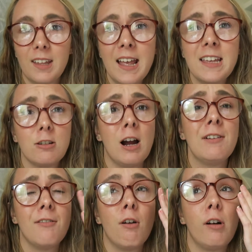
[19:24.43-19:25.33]
is great
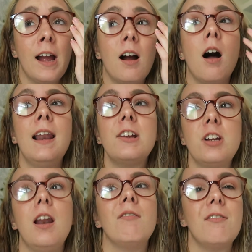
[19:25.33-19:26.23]
for vlogging. I
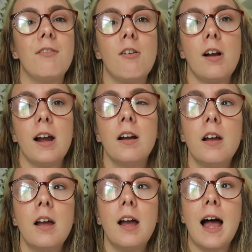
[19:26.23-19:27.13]
literally love it for vlogging.
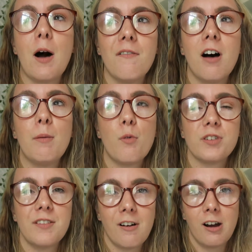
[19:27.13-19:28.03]
However, I'm
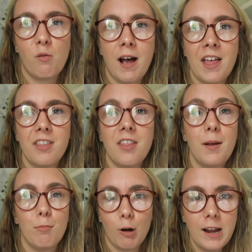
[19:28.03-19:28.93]
also very aware that they
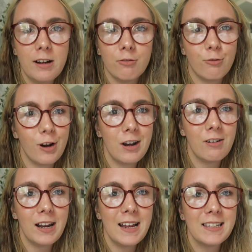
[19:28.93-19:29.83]
break
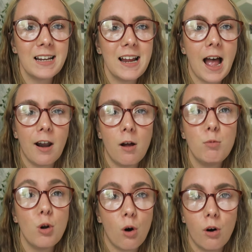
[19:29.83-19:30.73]
really easily, and
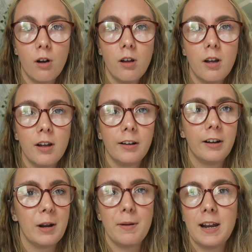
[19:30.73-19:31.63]
I'm not
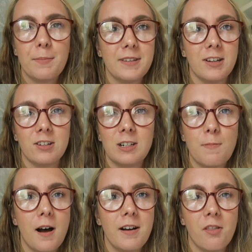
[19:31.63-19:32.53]
going to be in a position to
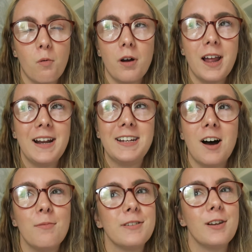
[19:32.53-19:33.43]
buy another one
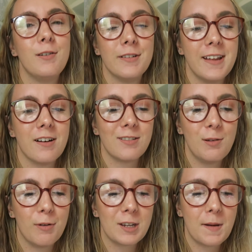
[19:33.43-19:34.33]
anytime soon because they are
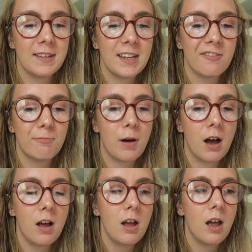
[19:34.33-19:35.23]
super expensive.
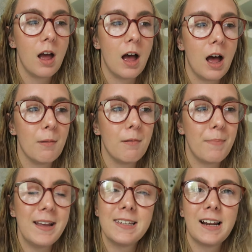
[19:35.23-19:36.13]
But
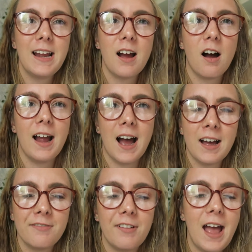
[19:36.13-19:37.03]
basically I
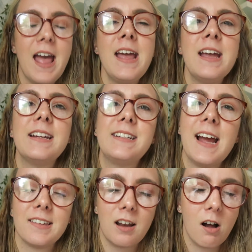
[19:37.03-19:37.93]
have a
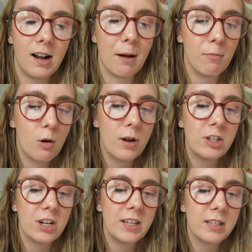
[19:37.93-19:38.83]
DSLR camera,
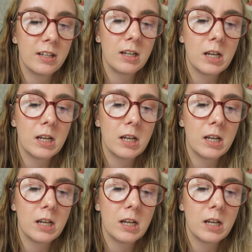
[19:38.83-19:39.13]
which is